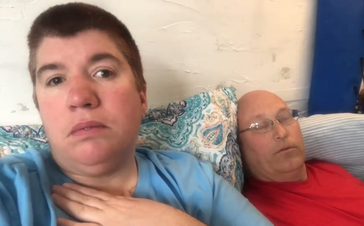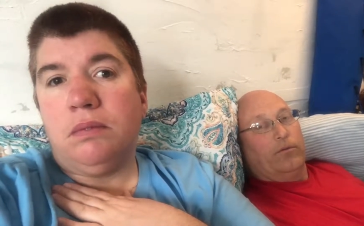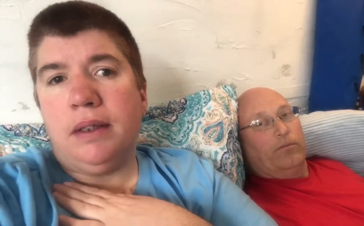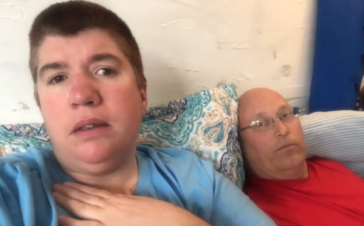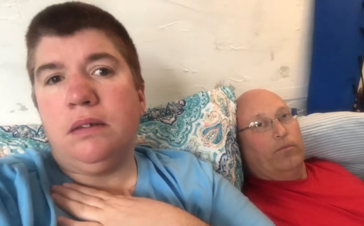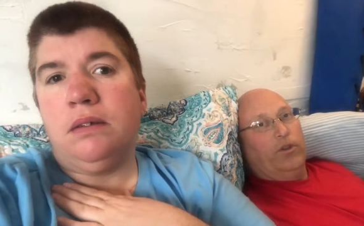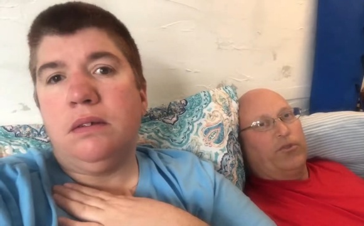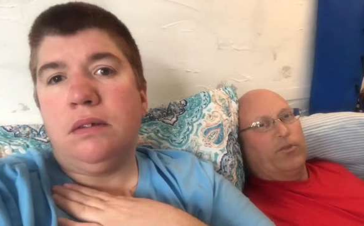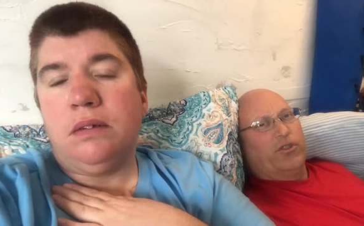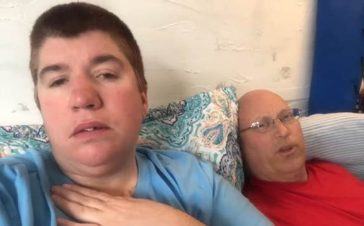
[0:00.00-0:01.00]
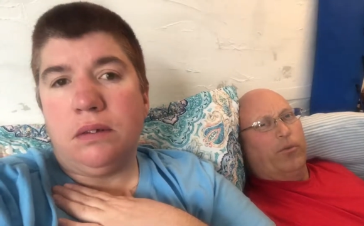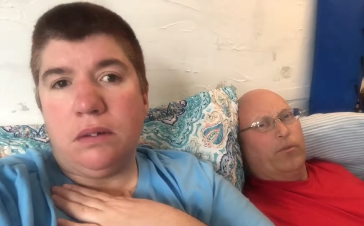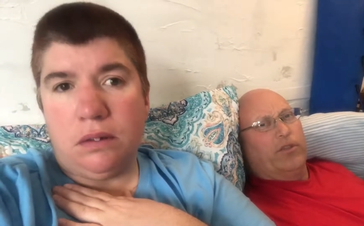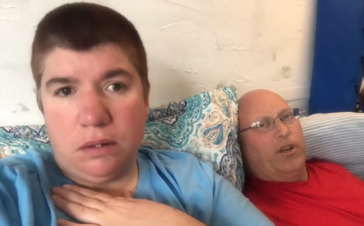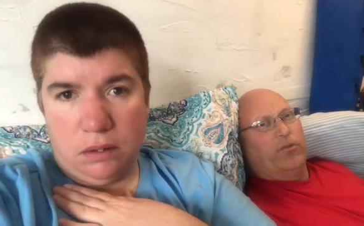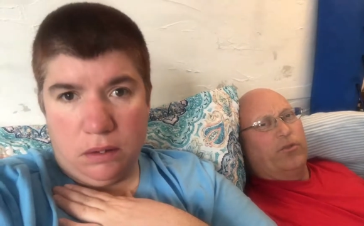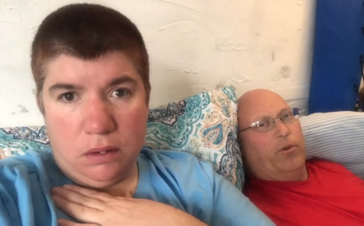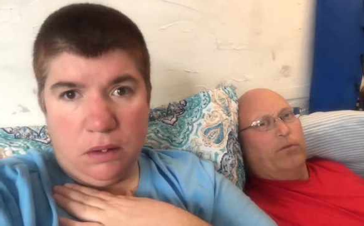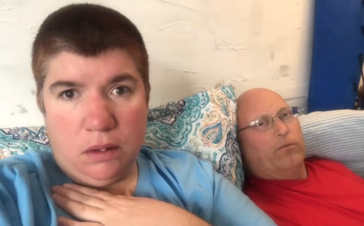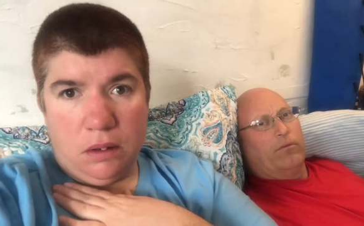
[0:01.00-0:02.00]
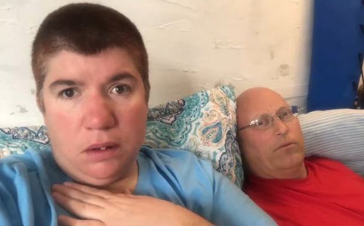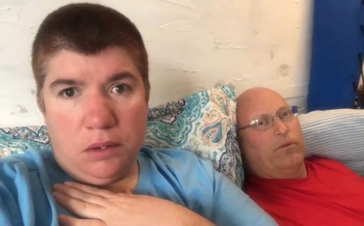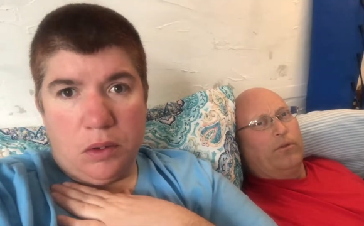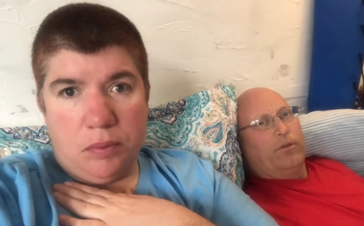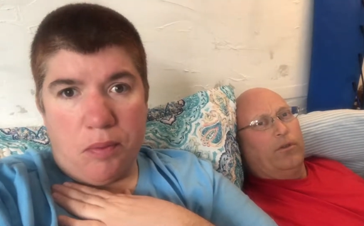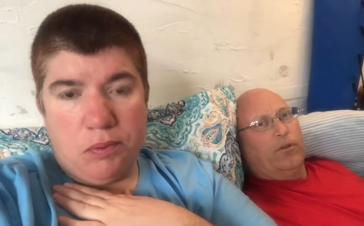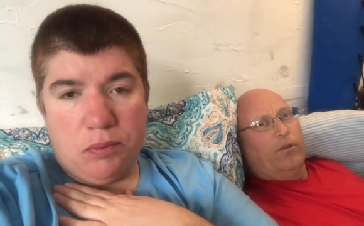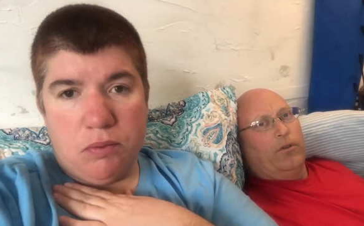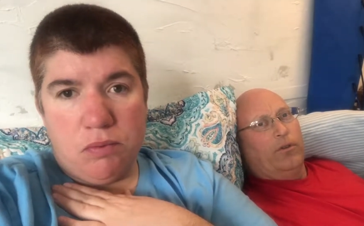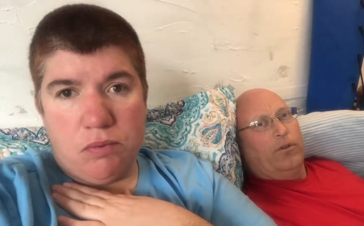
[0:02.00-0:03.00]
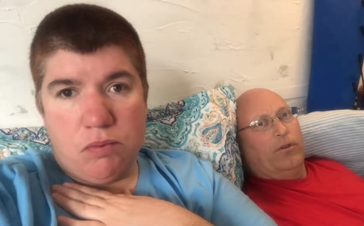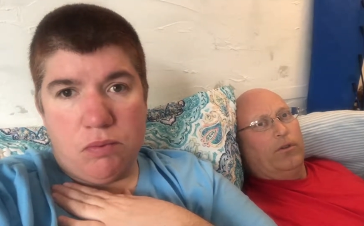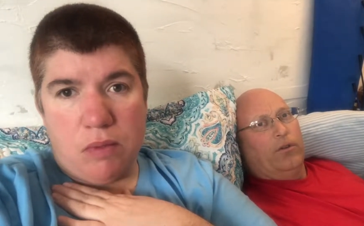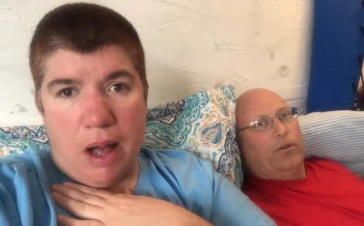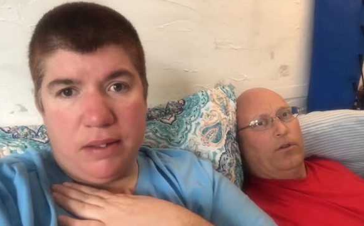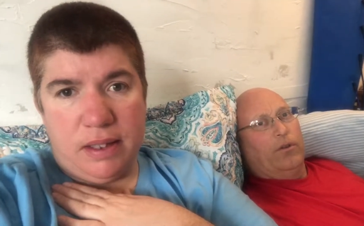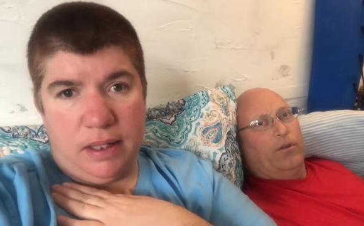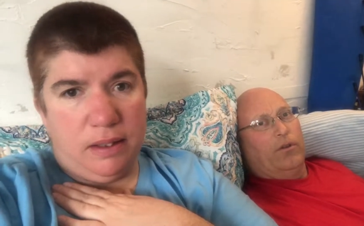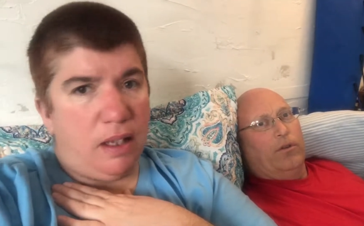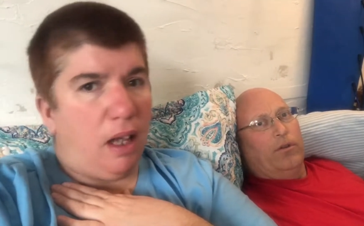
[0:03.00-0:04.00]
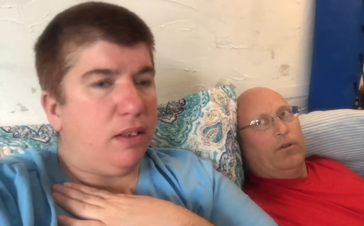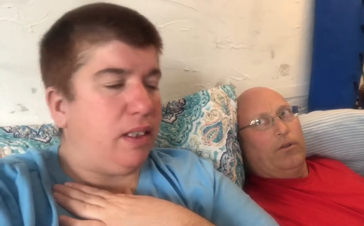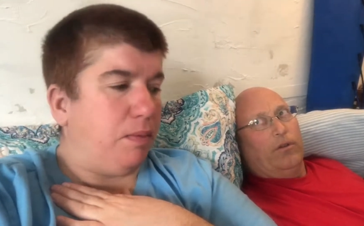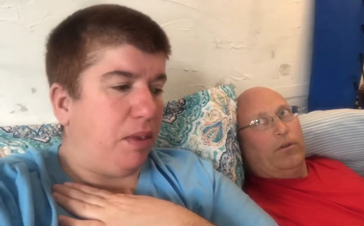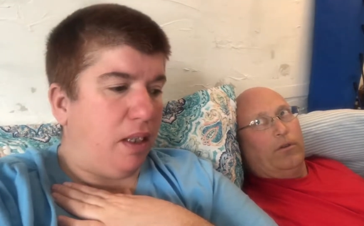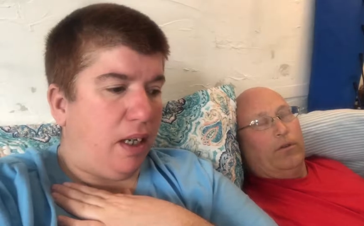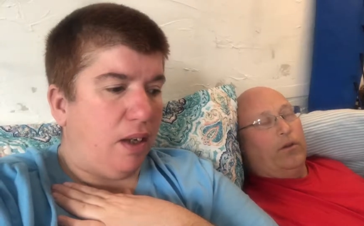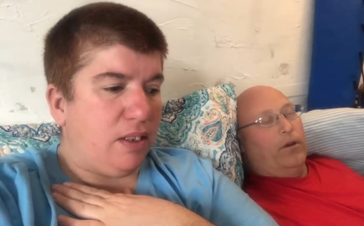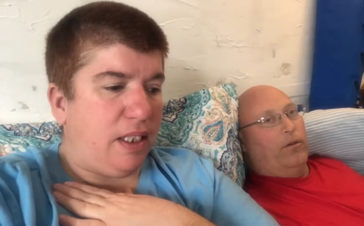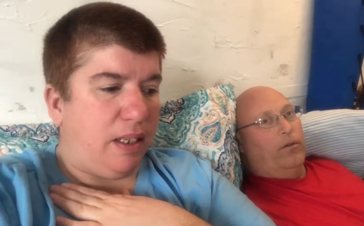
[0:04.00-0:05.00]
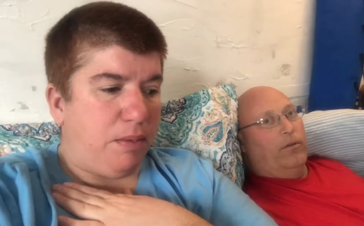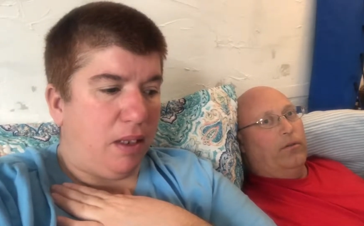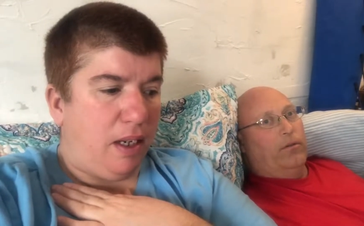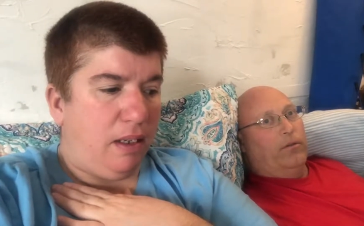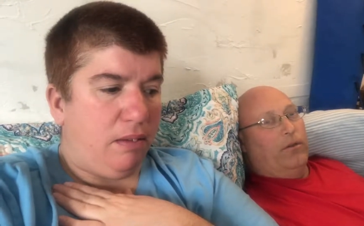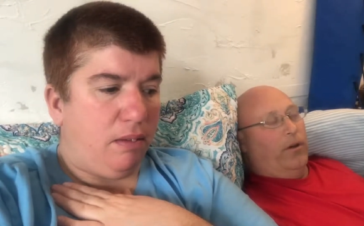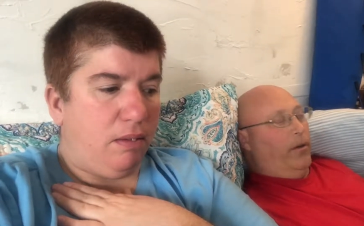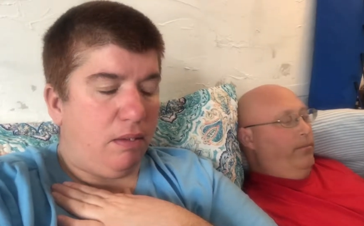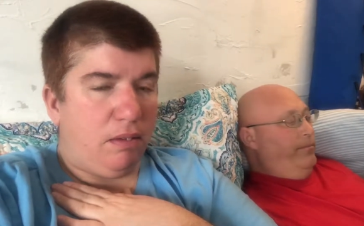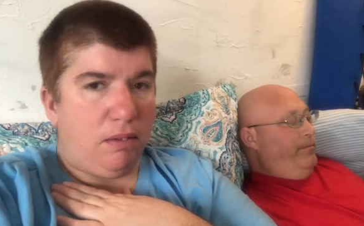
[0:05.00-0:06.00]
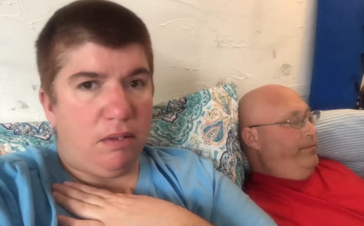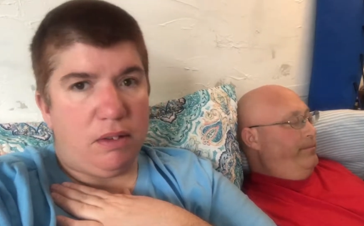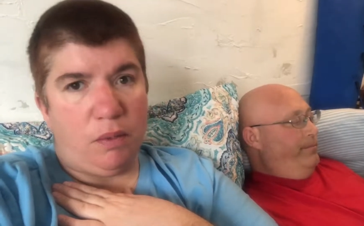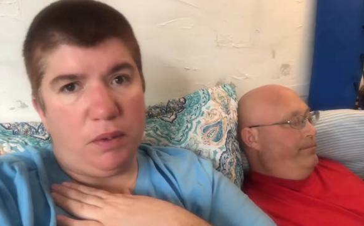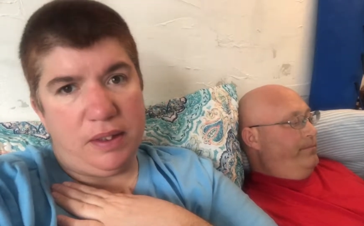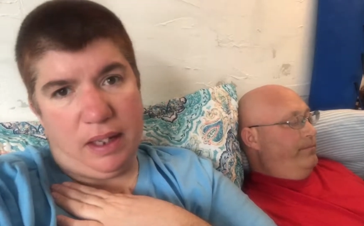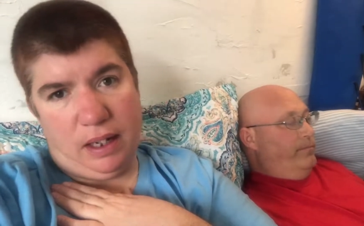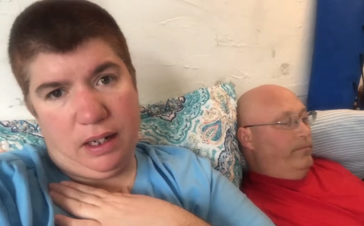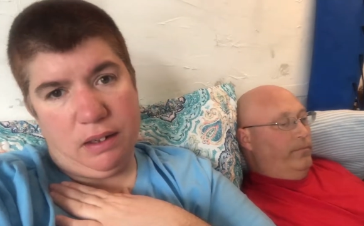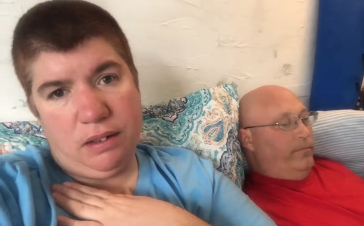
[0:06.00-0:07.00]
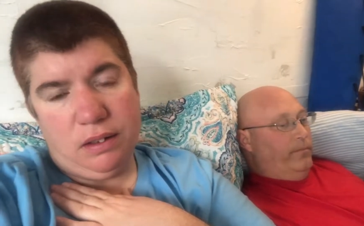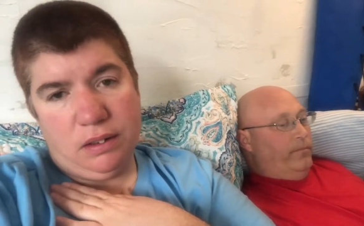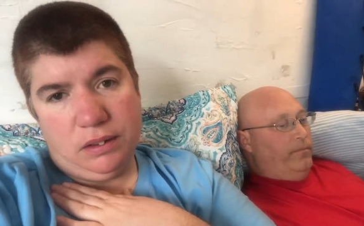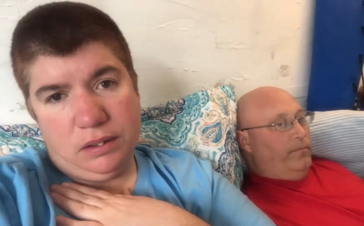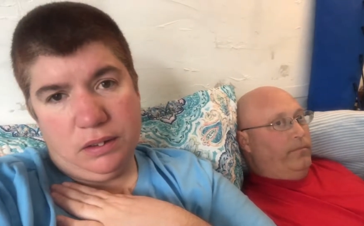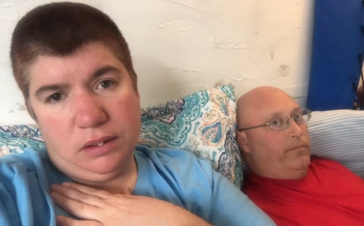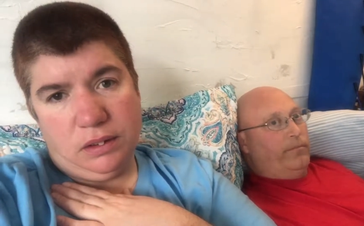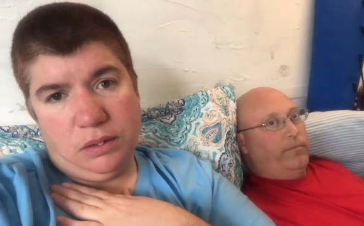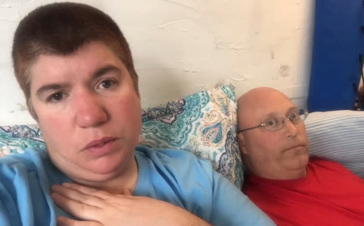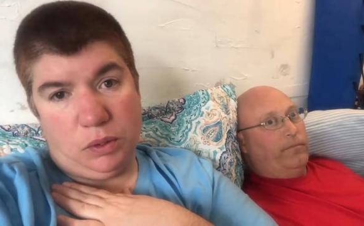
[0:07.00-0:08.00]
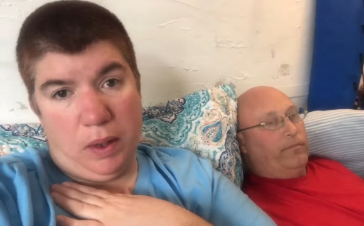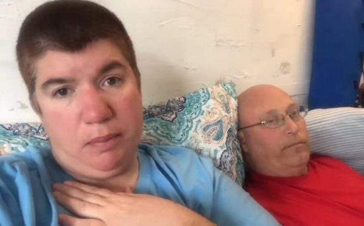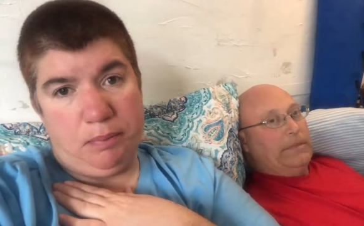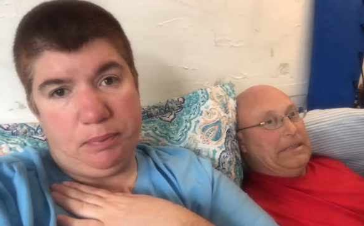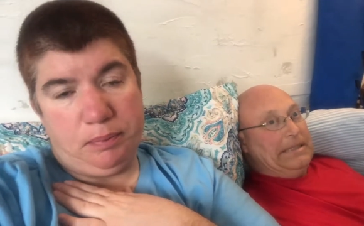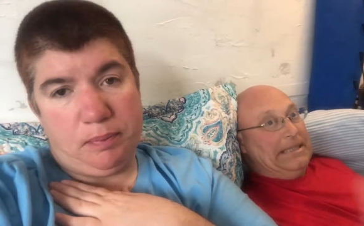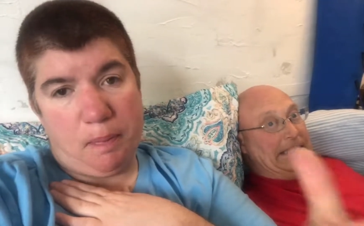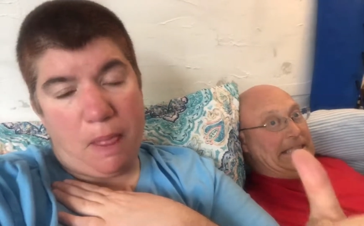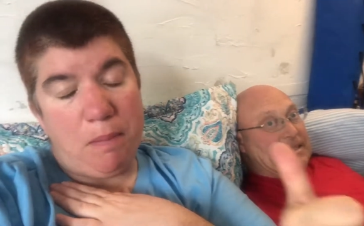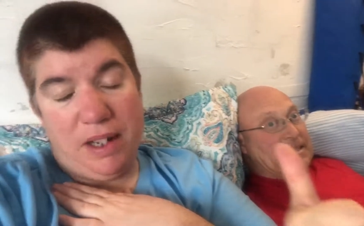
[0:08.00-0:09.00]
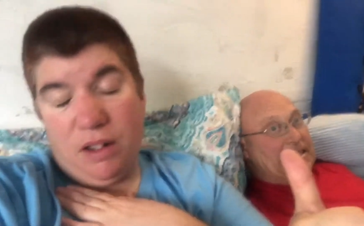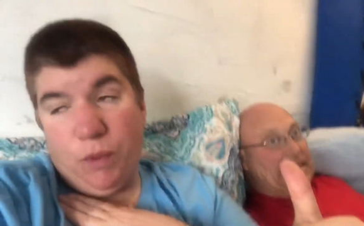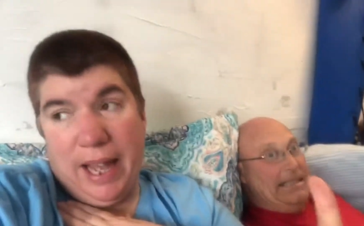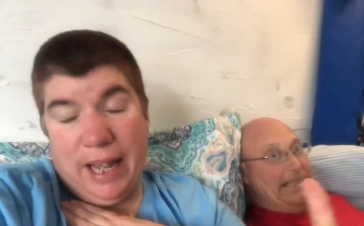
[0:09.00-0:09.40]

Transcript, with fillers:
Speaker 1: What? When are you supposed to get with him? Tonight or tomorrow?
Speaker 2: I'll see. I'll see him tonight. I'll okay. see him tonight. Okay. So we'll see what's what. I mean, if we